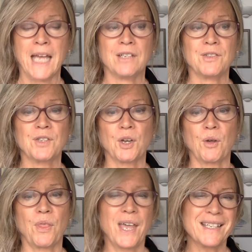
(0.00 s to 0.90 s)

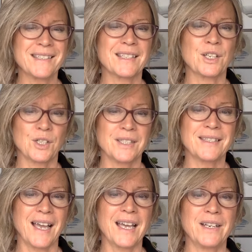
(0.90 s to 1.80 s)
So that's the good
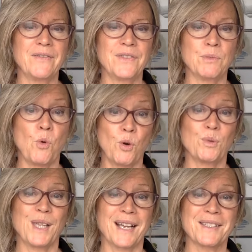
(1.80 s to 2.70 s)
side of the more
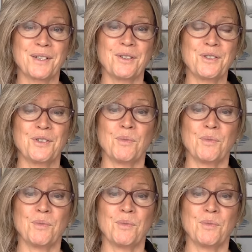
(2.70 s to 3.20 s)
relaxed culture.